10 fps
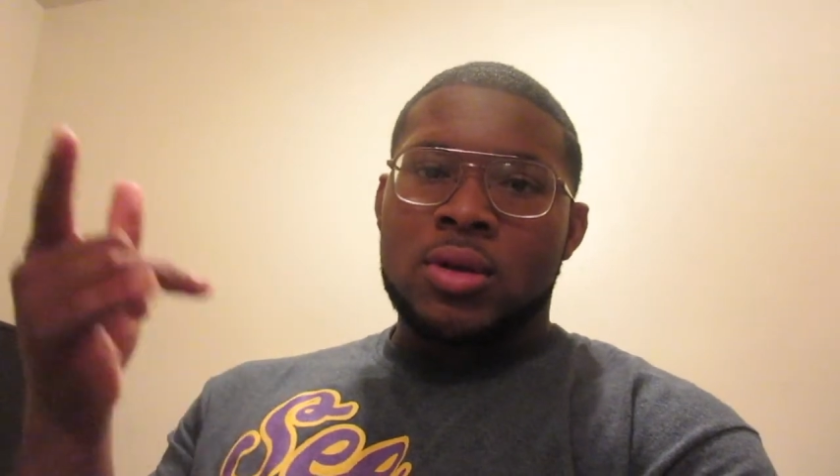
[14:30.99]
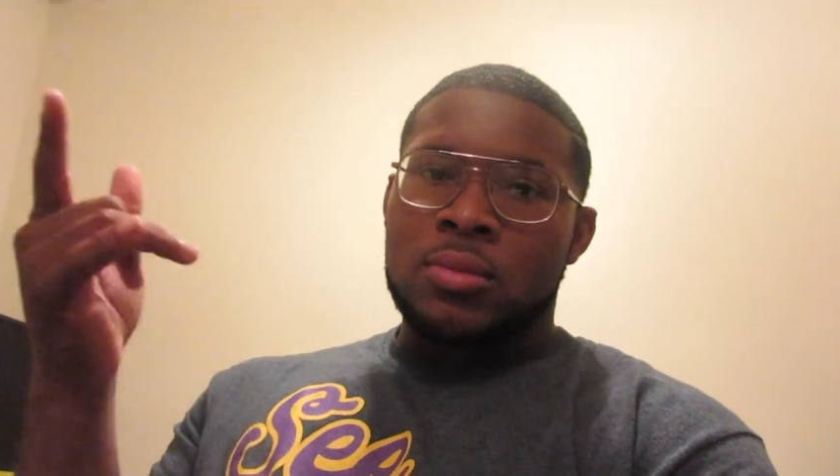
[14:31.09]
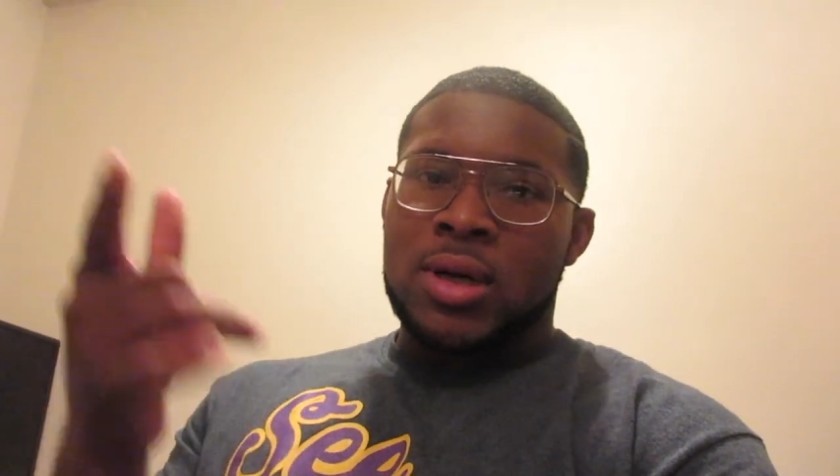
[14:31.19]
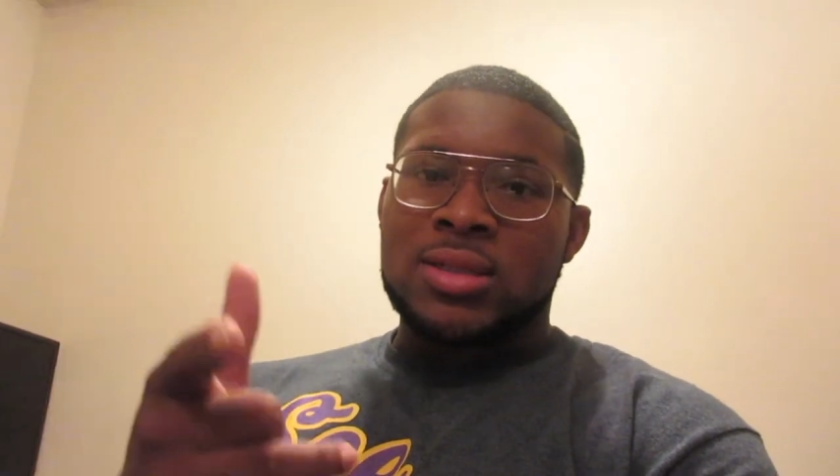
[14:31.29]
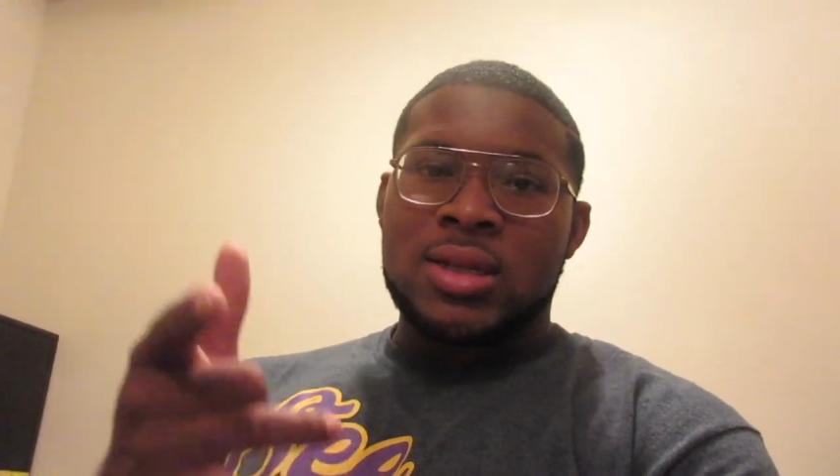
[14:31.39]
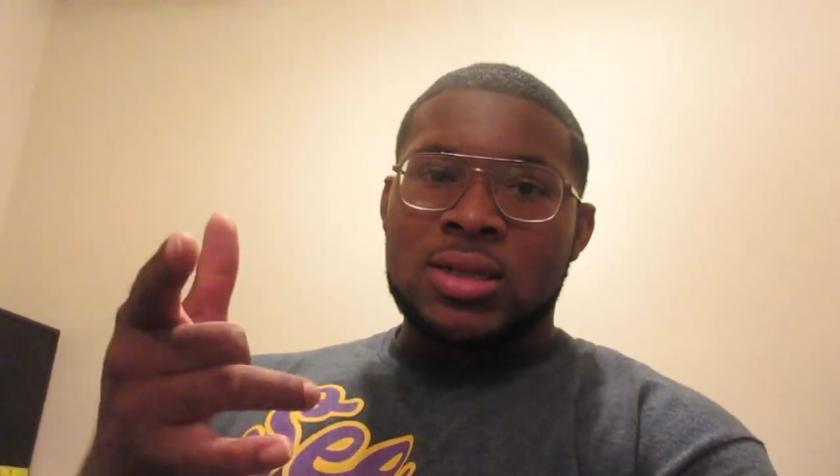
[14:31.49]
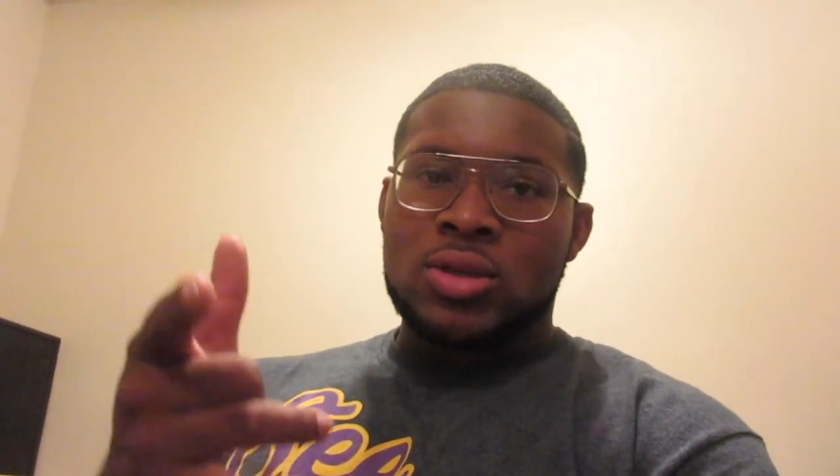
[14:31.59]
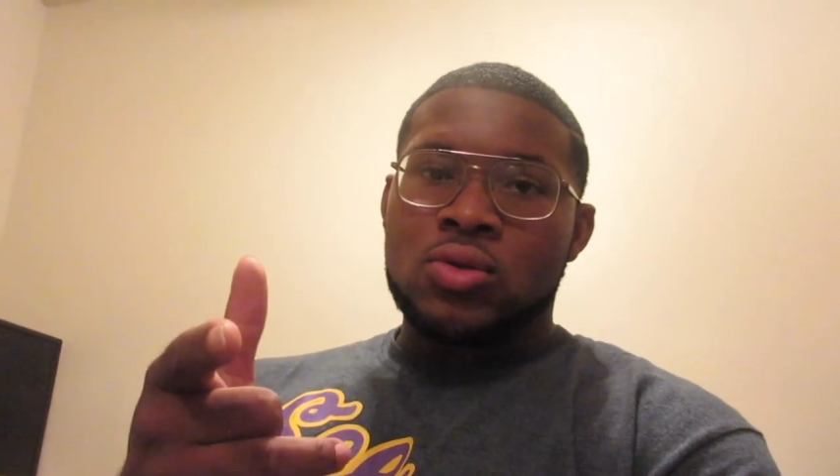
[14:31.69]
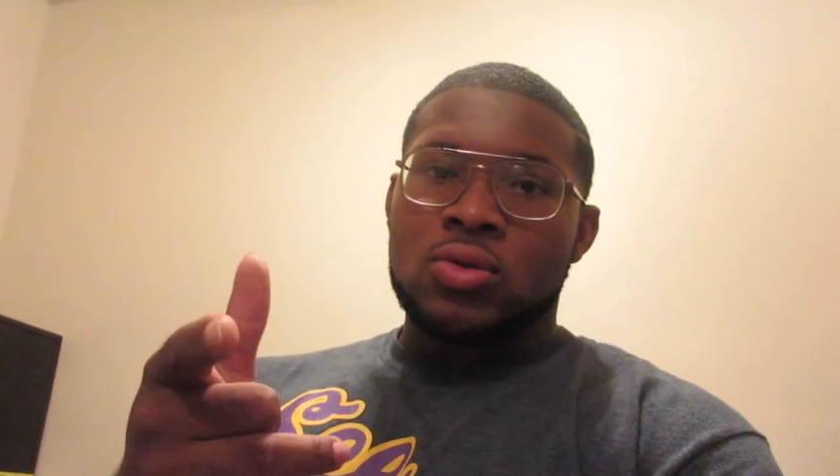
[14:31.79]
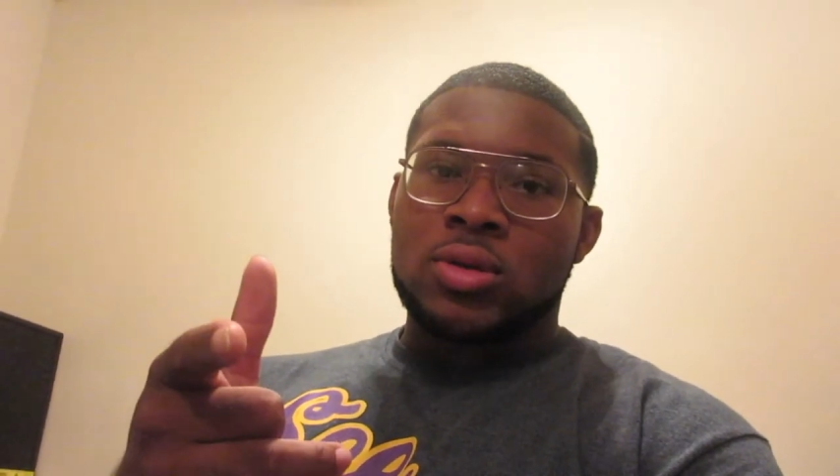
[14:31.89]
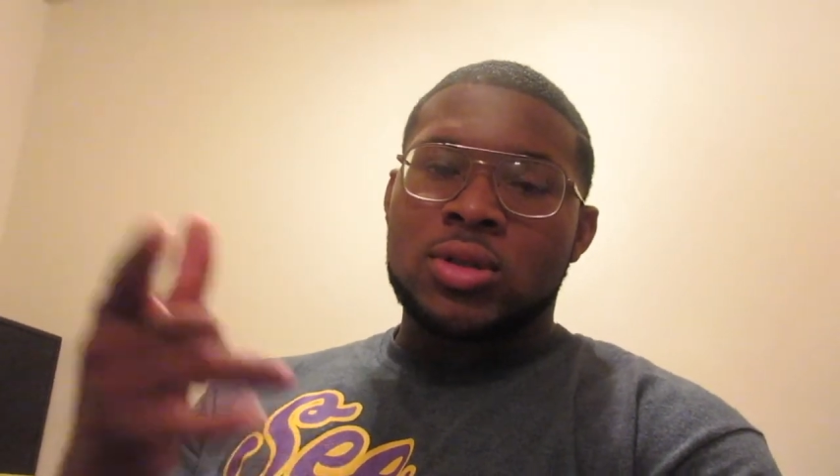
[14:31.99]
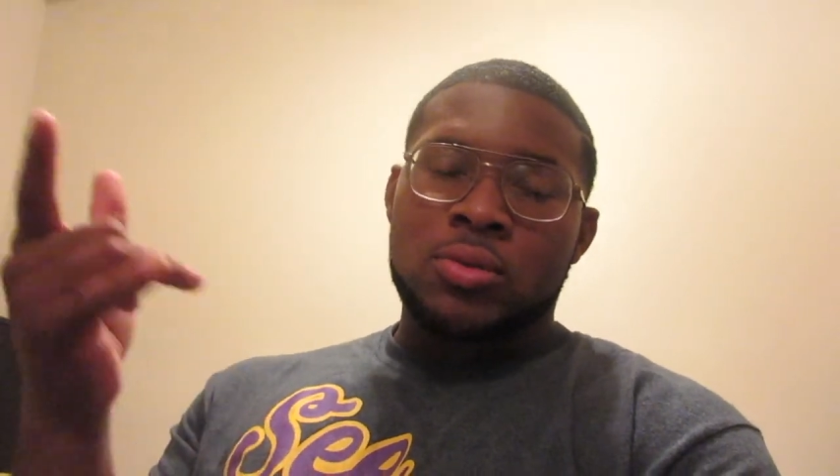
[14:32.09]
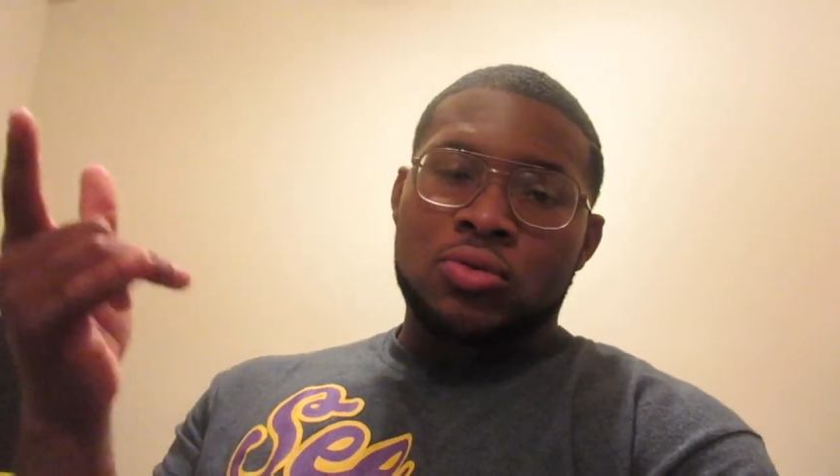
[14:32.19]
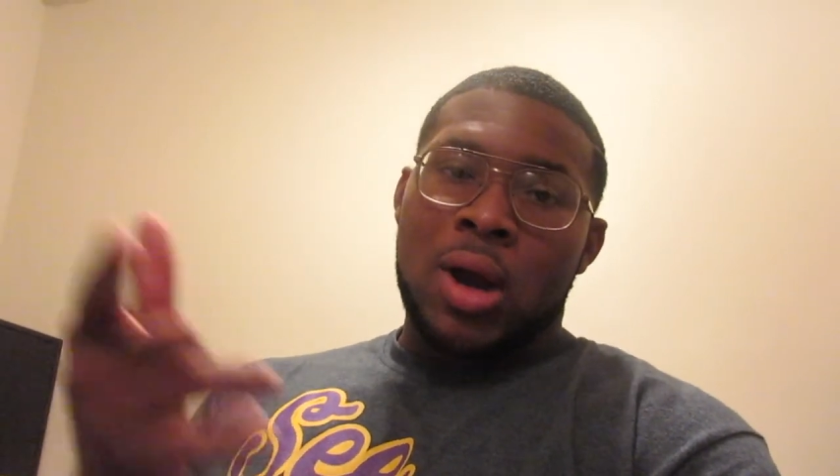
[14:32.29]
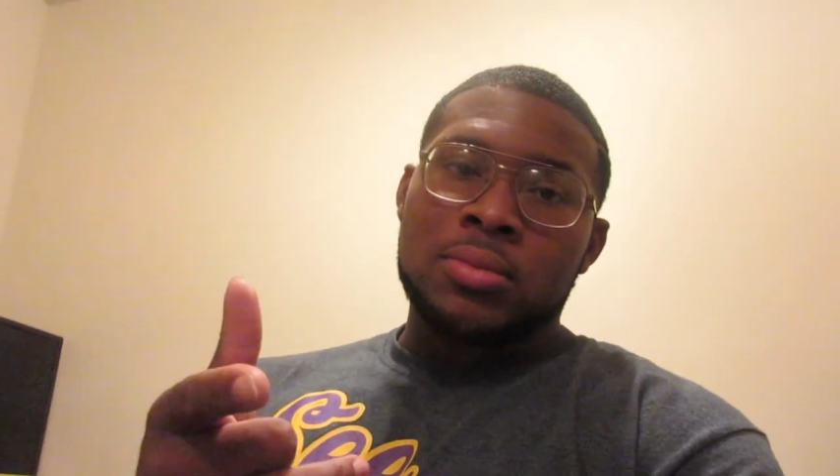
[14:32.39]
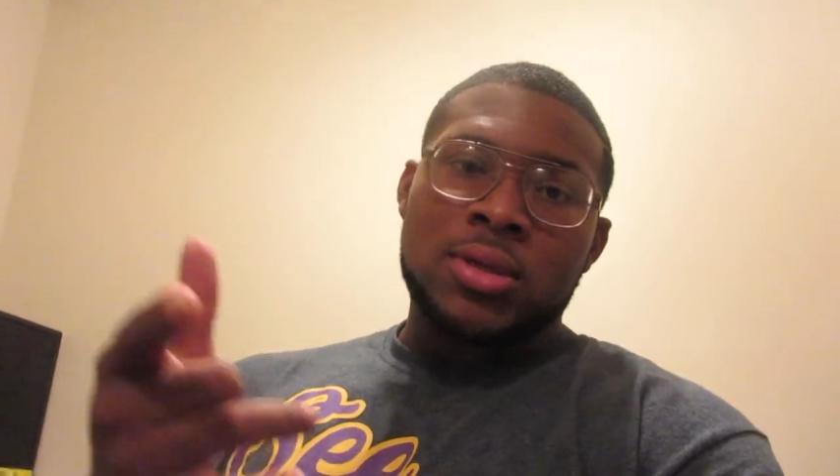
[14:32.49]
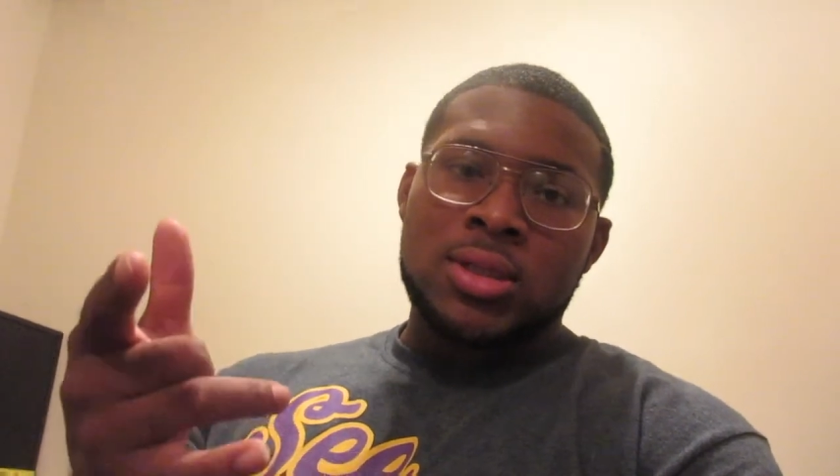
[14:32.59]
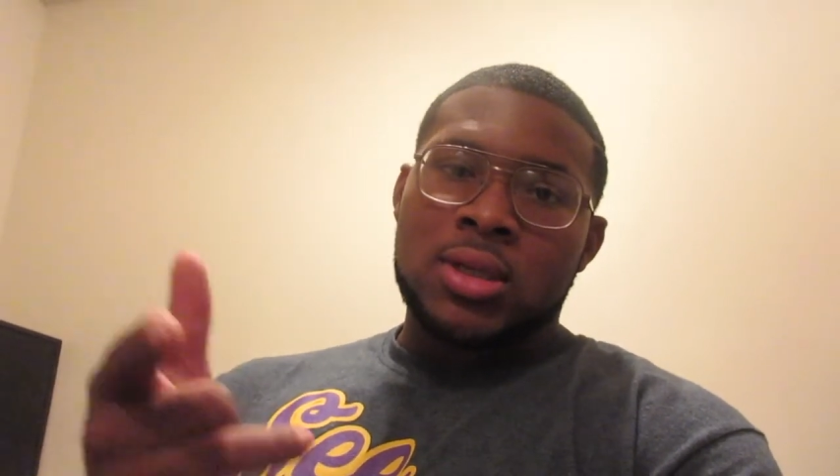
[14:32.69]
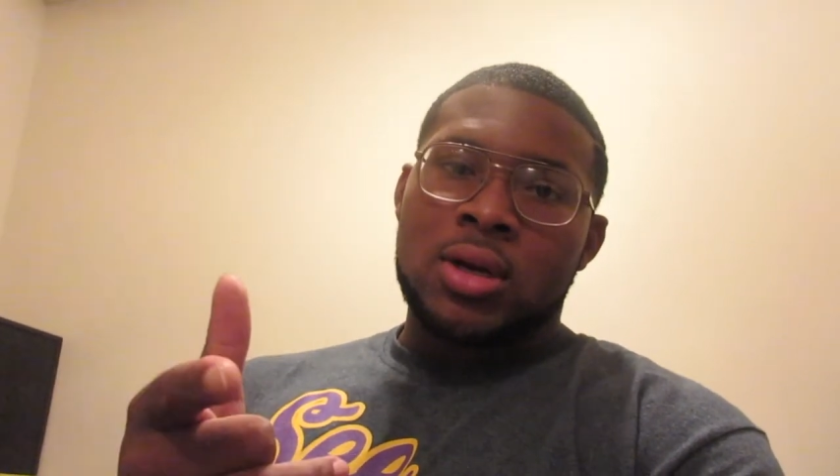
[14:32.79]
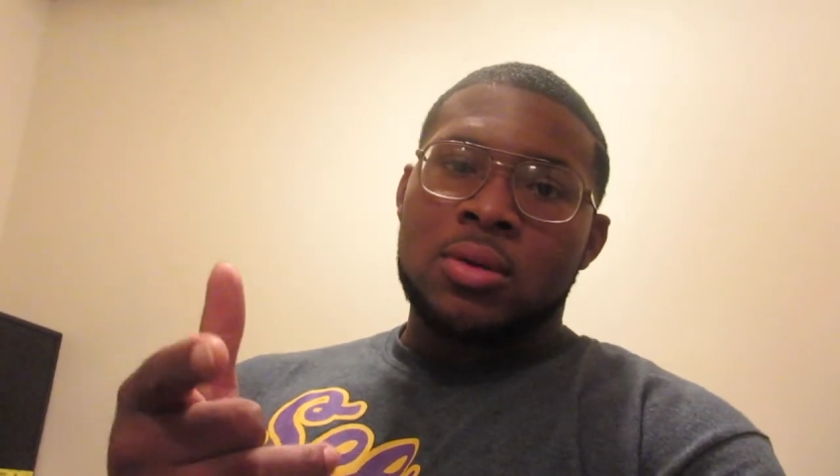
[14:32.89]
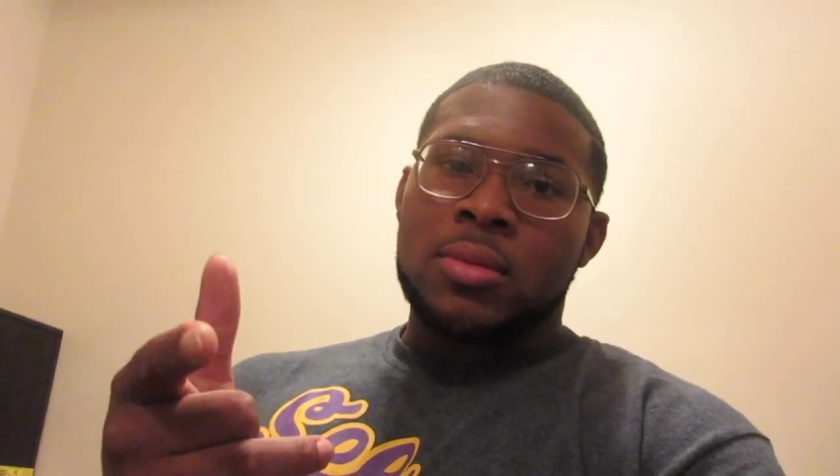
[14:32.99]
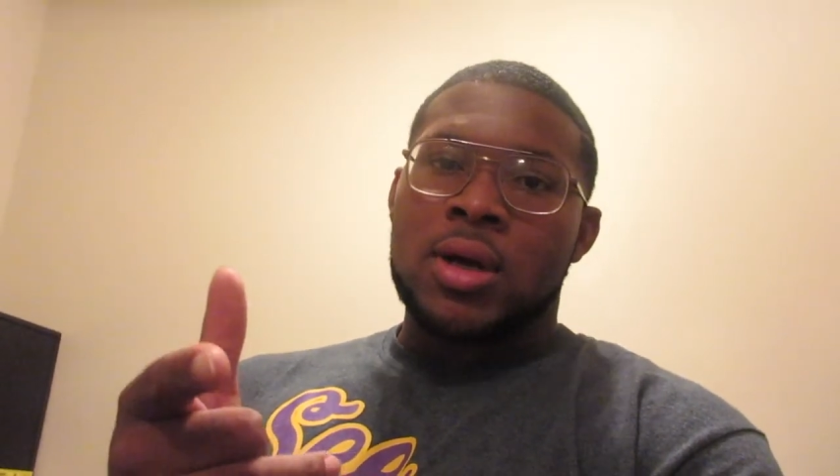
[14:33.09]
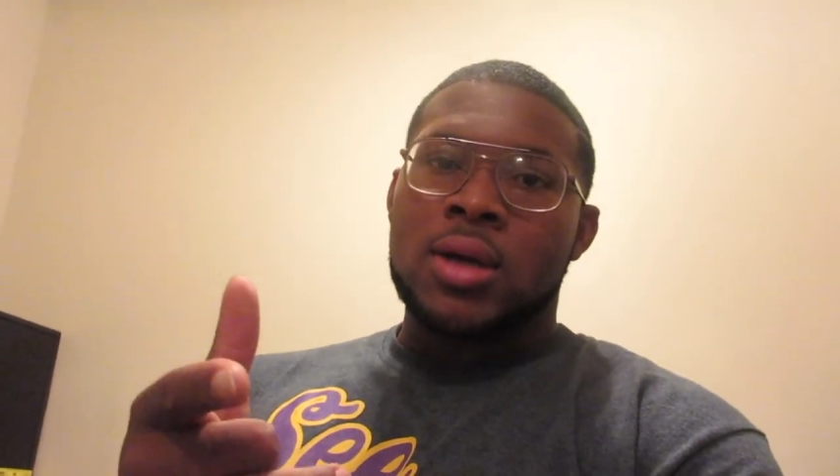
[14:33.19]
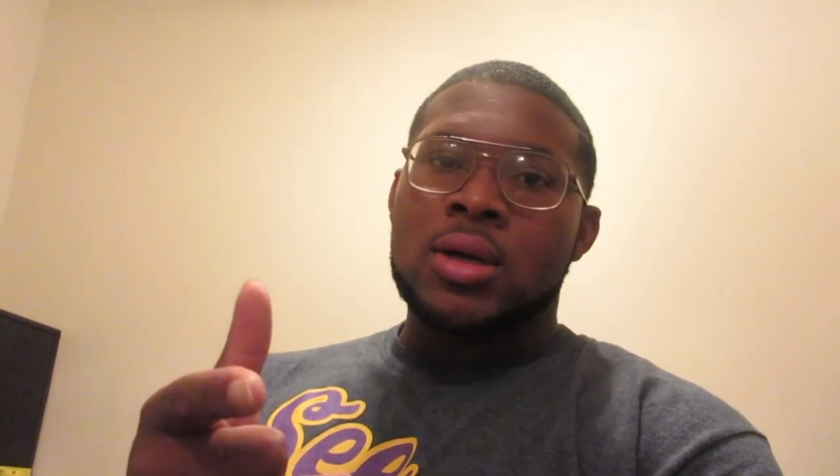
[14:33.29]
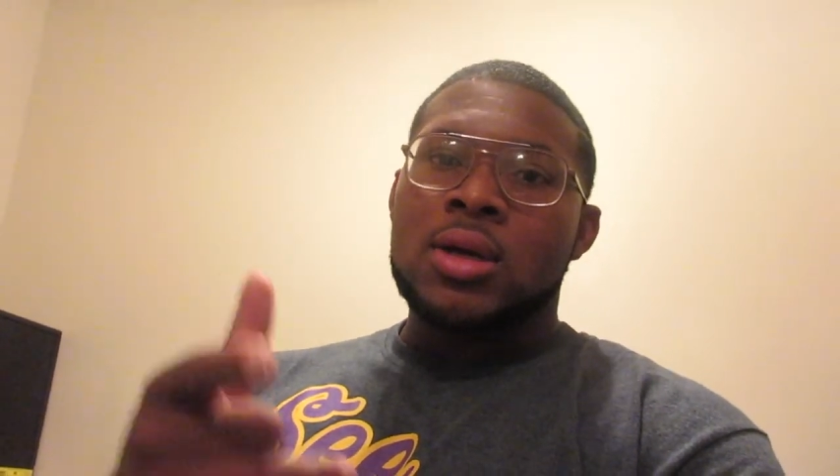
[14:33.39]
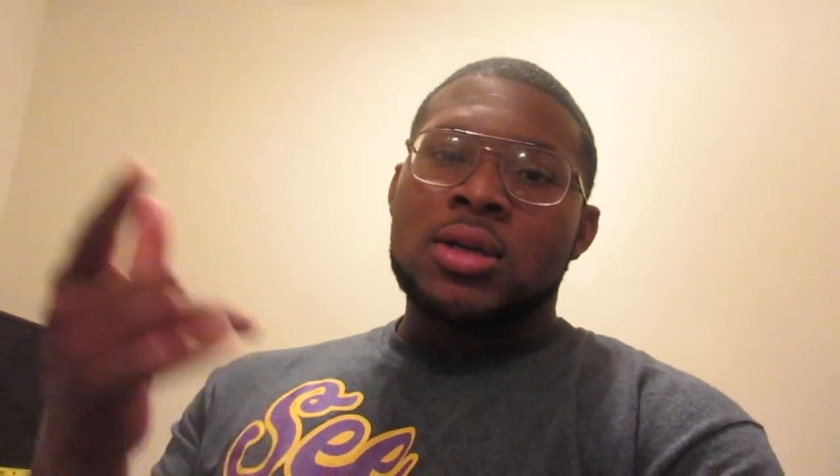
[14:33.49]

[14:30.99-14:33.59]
Man, stay tuned. Subscribe to the channel, man.